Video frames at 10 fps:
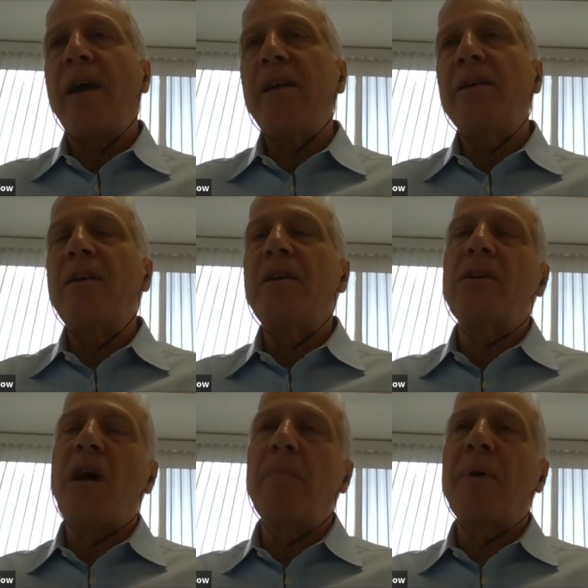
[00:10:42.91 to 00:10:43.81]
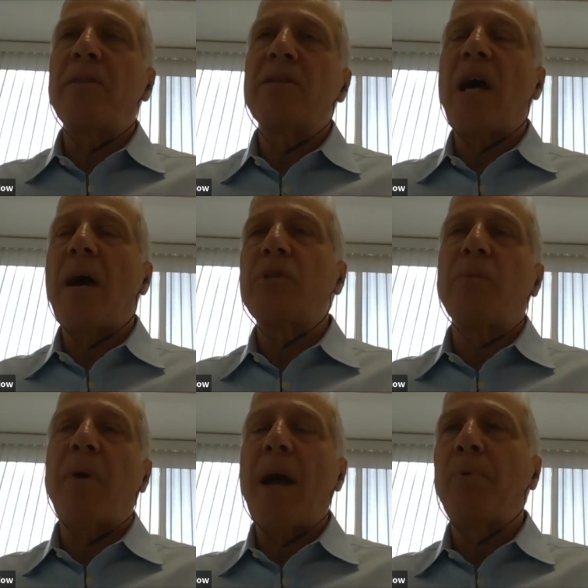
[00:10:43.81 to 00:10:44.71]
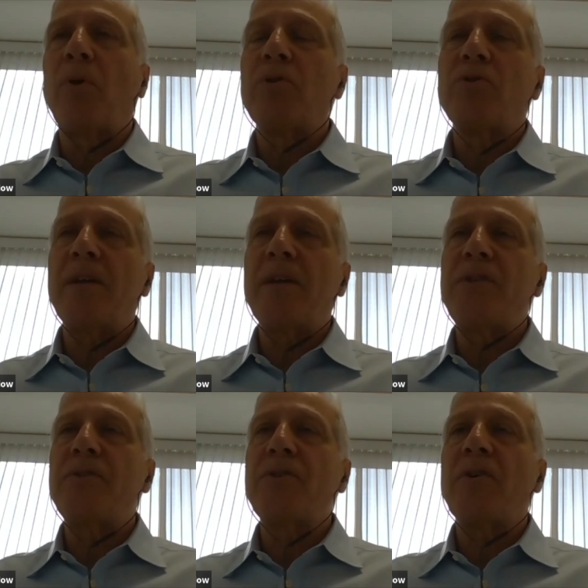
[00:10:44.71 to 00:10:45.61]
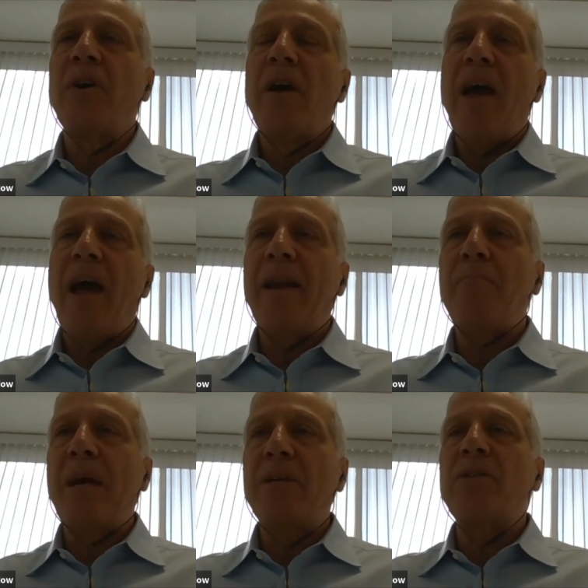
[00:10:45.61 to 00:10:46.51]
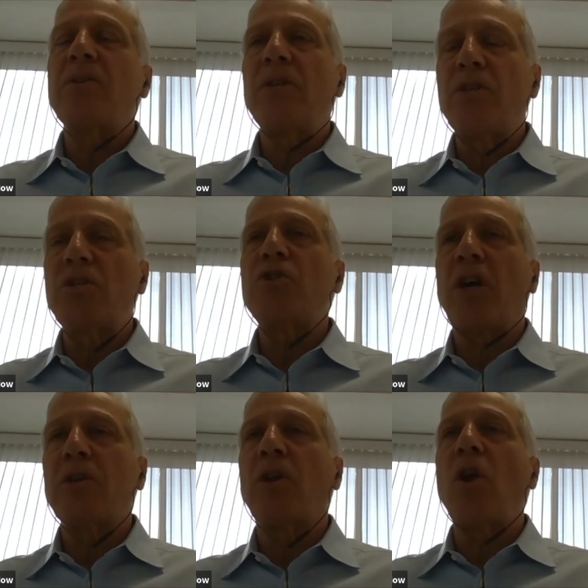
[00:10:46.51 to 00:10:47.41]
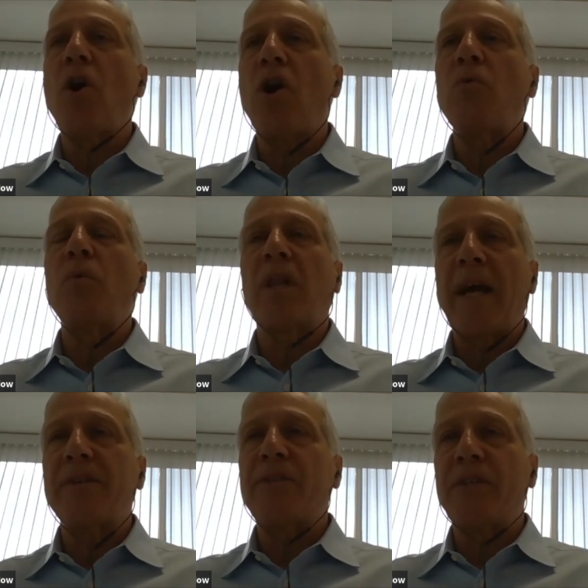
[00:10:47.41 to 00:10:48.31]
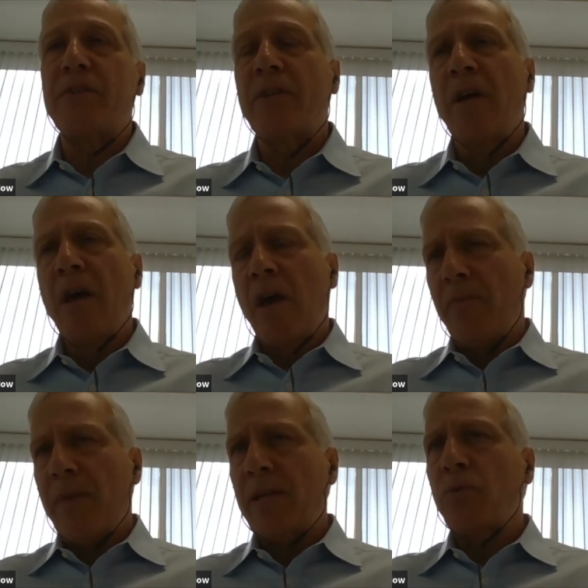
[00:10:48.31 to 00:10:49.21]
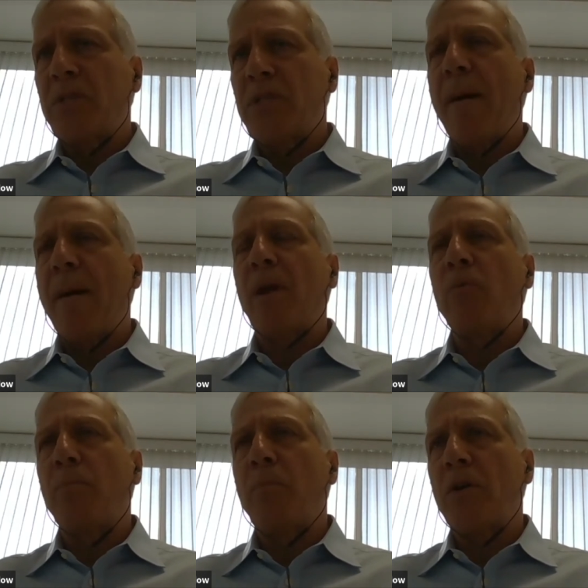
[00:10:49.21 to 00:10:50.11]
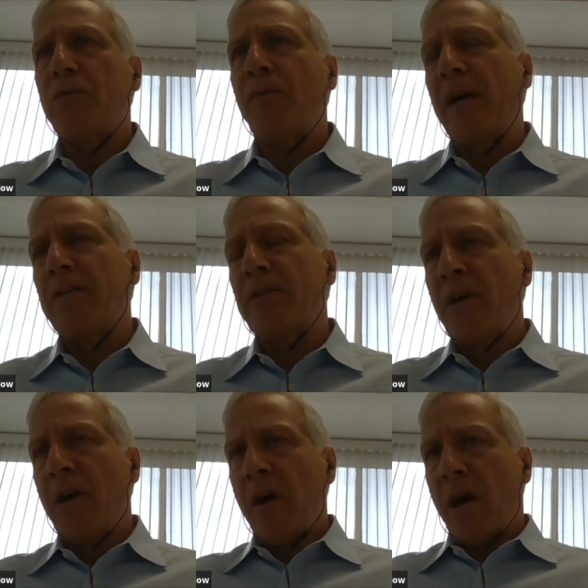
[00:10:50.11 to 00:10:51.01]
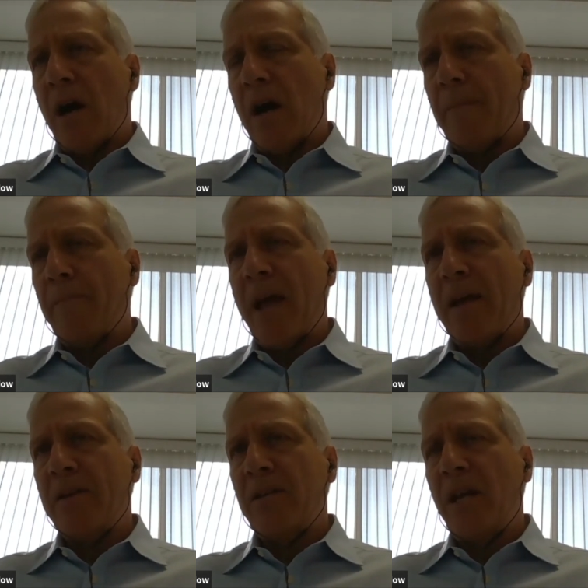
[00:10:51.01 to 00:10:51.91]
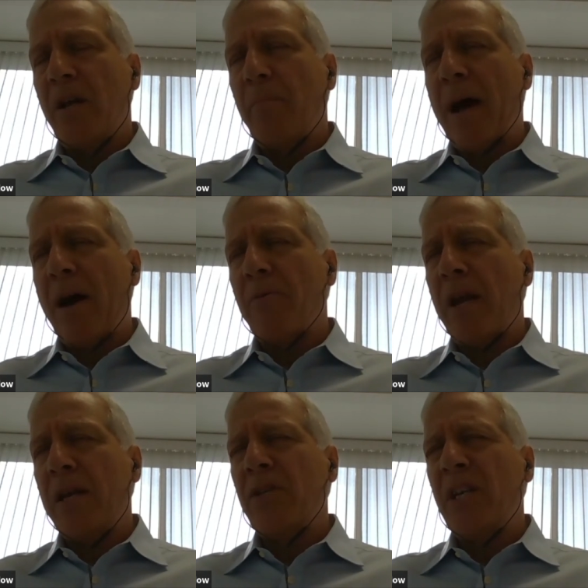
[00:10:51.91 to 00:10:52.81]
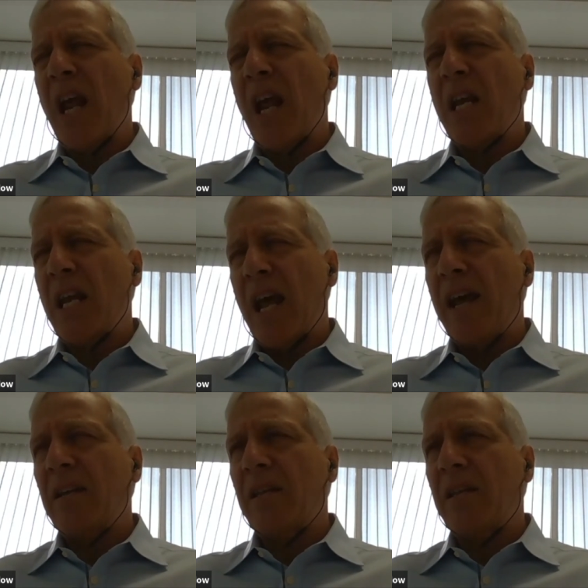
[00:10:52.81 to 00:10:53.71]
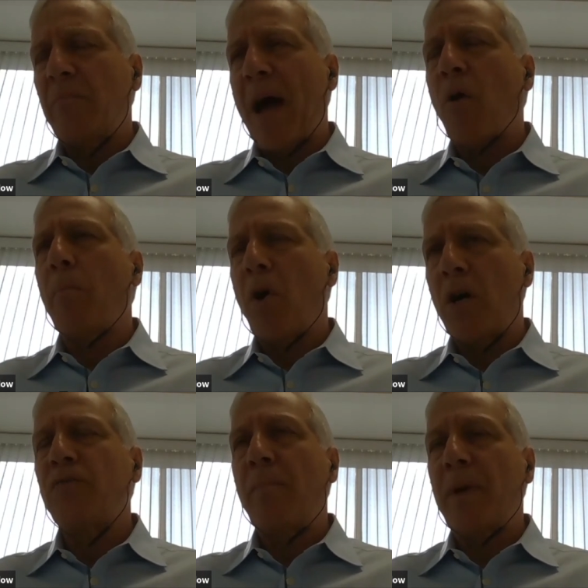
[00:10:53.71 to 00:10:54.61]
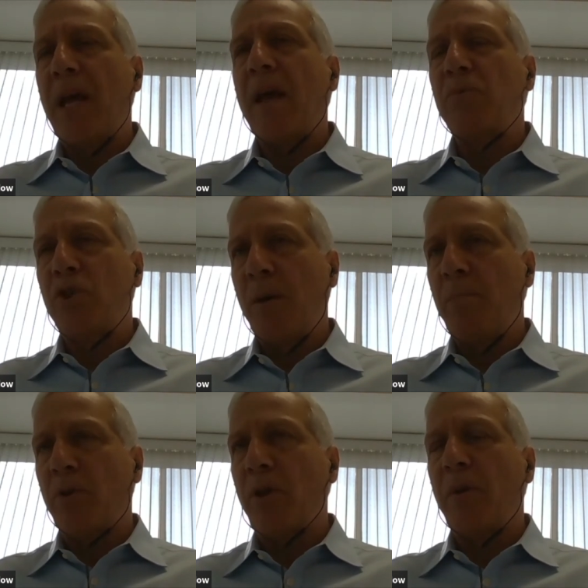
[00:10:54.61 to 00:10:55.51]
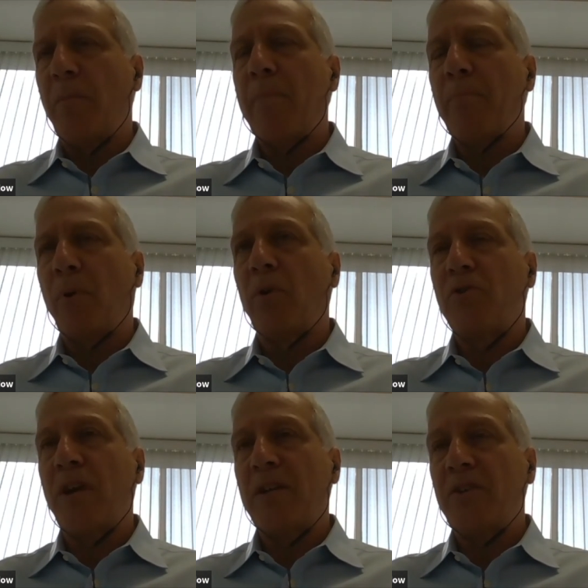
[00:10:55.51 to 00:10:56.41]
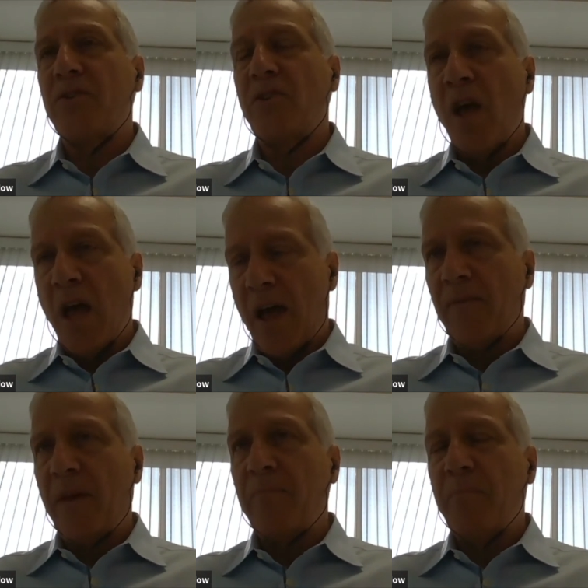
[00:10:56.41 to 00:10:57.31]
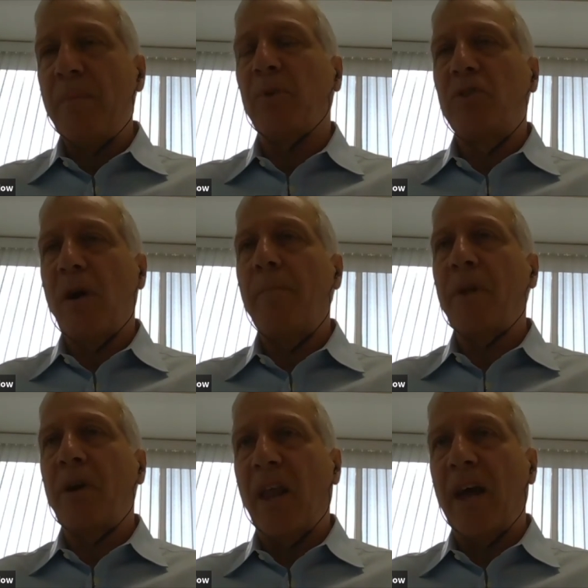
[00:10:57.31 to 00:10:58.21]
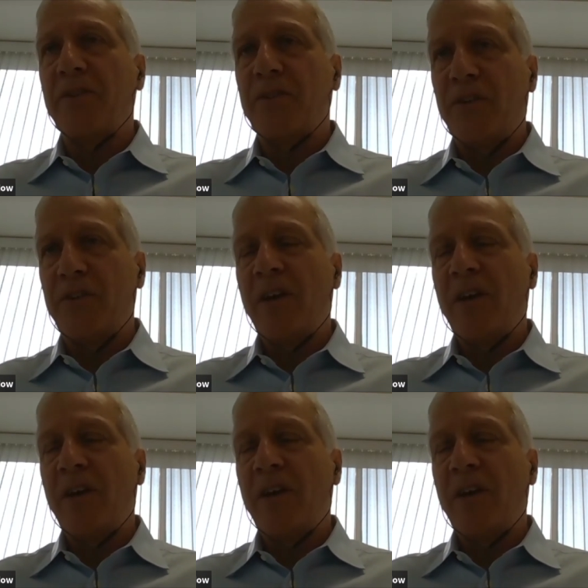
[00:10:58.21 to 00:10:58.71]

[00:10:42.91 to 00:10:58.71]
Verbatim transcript: it, the incumbent at the time was the bipolar transistor and it basically just chugged along with legacies. That's what's happening with MOSFETs. Um, and in about 1988, the power MOSFET became cheaper than the bipolar transistor, and then people dumped their legacies.